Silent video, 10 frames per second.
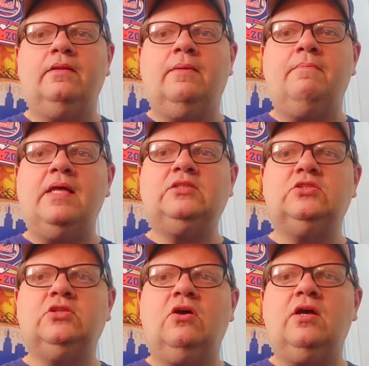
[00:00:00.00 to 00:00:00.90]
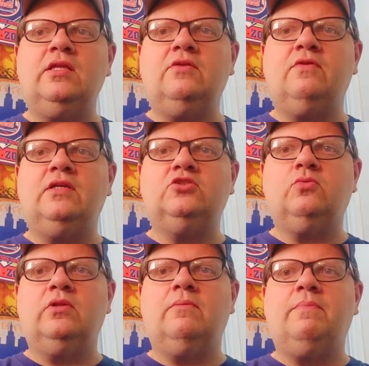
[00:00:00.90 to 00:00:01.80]
The Mets signed the
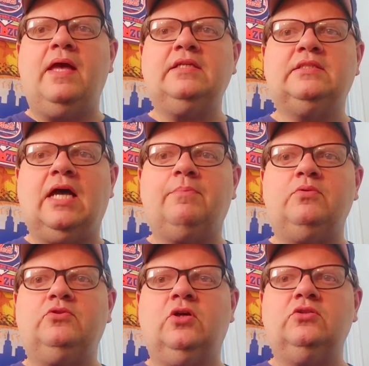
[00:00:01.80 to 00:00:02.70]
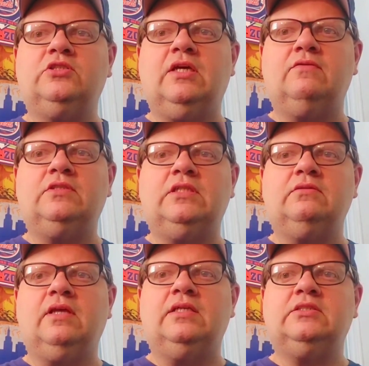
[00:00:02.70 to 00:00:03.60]
Venezuelan backstop who turned
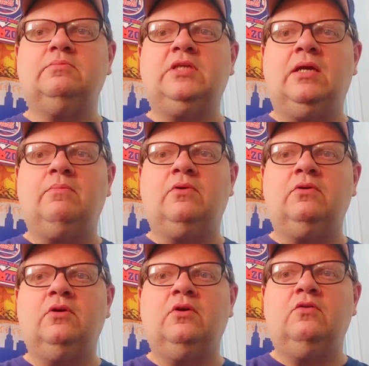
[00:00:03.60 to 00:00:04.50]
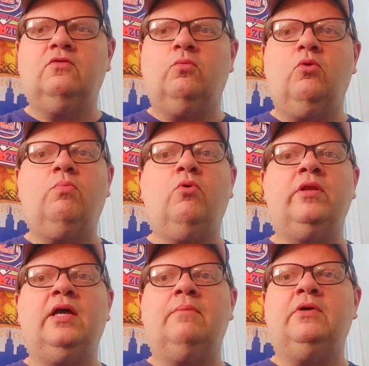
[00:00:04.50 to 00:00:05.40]
17 last September for
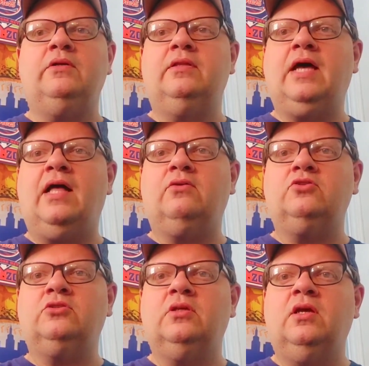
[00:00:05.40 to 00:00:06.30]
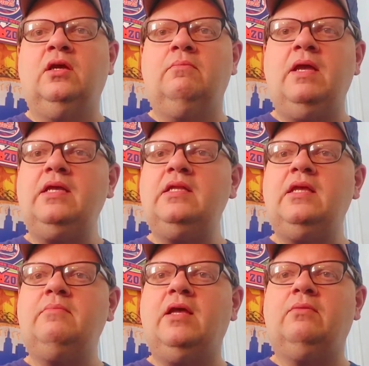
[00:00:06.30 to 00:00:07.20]
$1.9 million, making
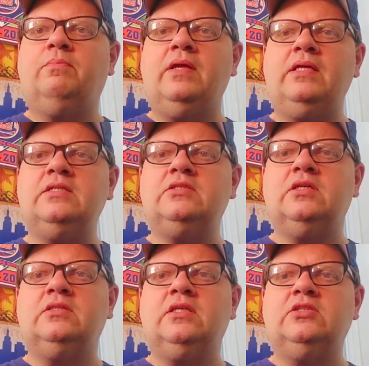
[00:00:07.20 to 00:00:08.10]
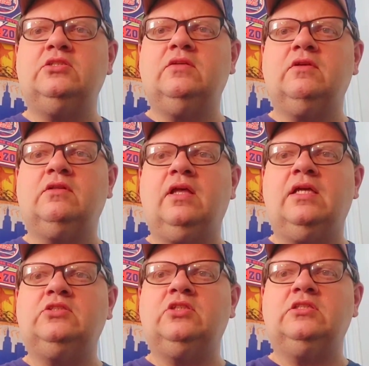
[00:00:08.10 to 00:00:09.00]
him their biggest addition of the
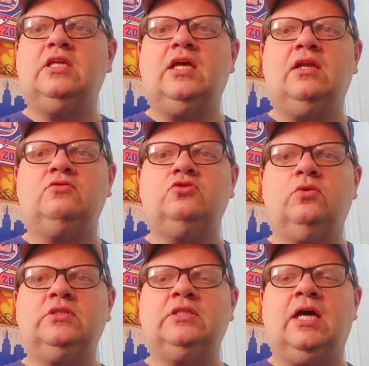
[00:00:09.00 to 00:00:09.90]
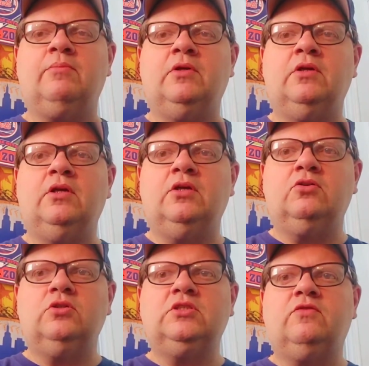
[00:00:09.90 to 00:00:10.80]
class just ahead of shortstop
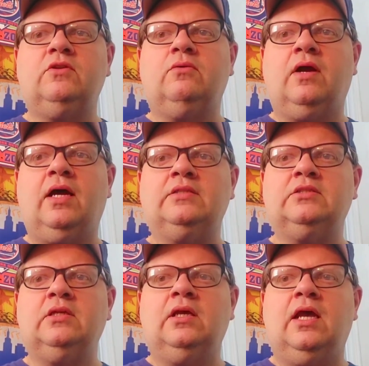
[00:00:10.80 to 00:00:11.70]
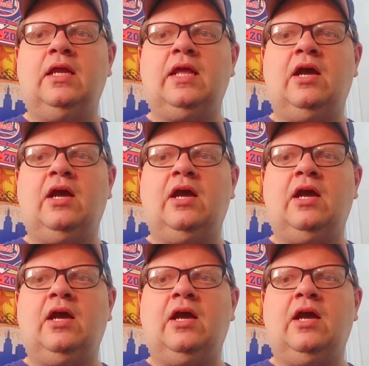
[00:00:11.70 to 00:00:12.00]
Christopher Larraz and